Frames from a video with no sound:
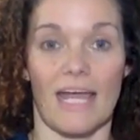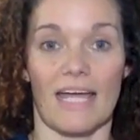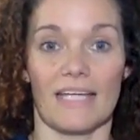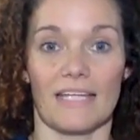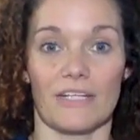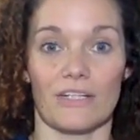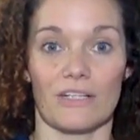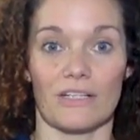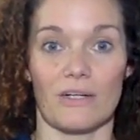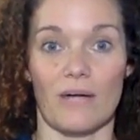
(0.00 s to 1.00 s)
And then you're
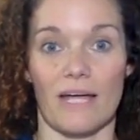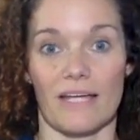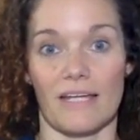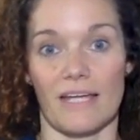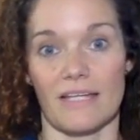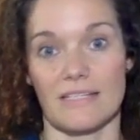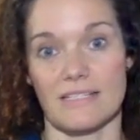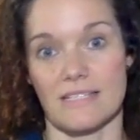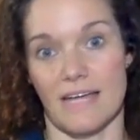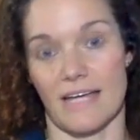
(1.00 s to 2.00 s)
going to go ahead and
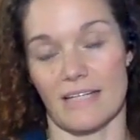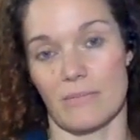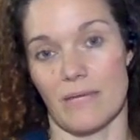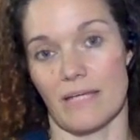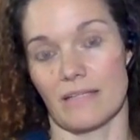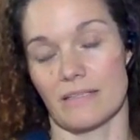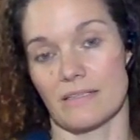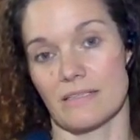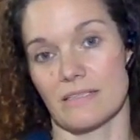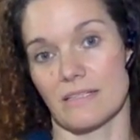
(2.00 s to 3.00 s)
side
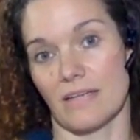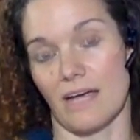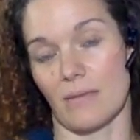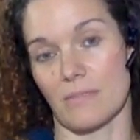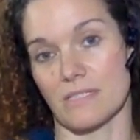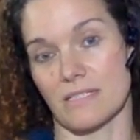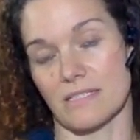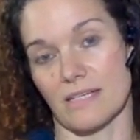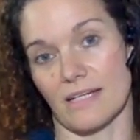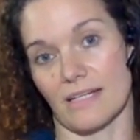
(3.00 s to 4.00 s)
bend to the opposite
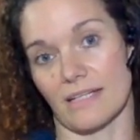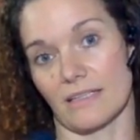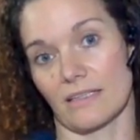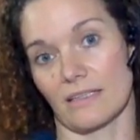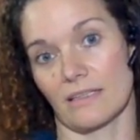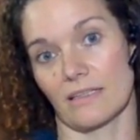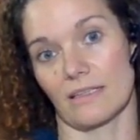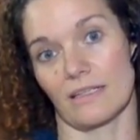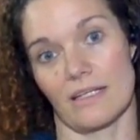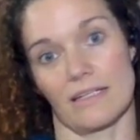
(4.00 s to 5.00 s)
side
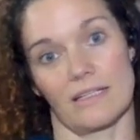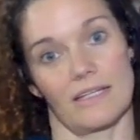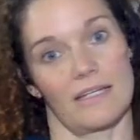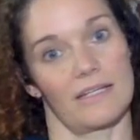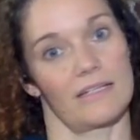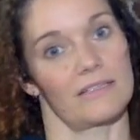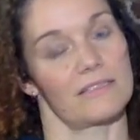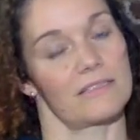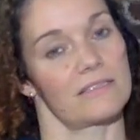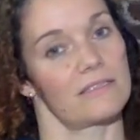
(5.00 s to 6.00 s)
and
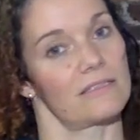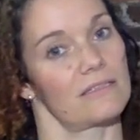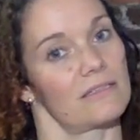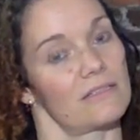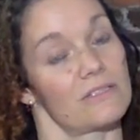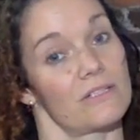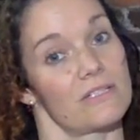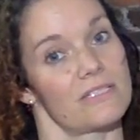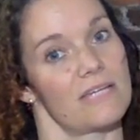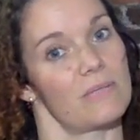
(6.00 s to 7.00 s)

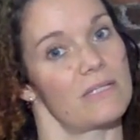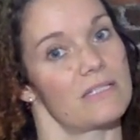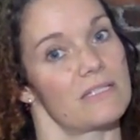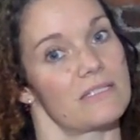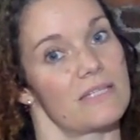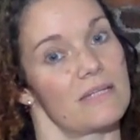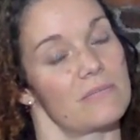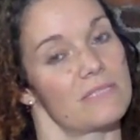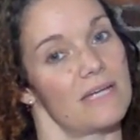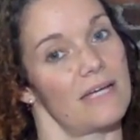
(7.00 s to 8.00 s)
side bend to the
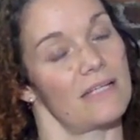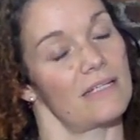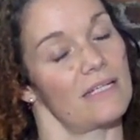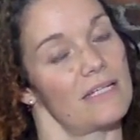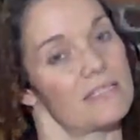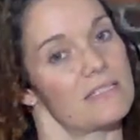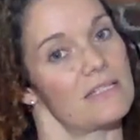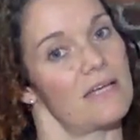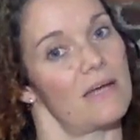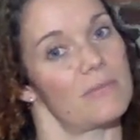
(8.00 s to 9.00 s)
same side and gaze to
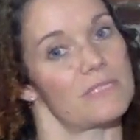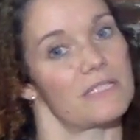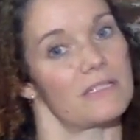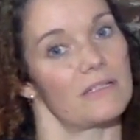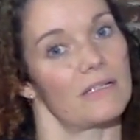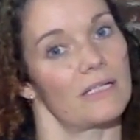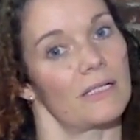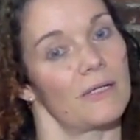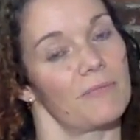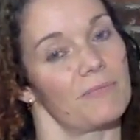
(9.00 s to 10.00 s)
the opposite.
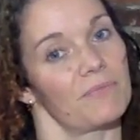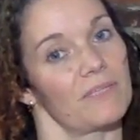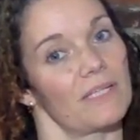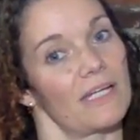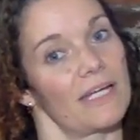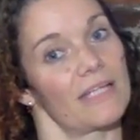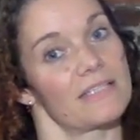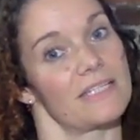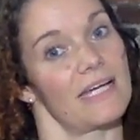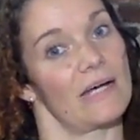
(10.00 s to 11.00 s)
And
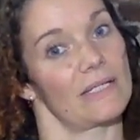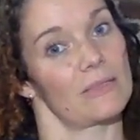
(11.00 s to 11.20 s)
see how I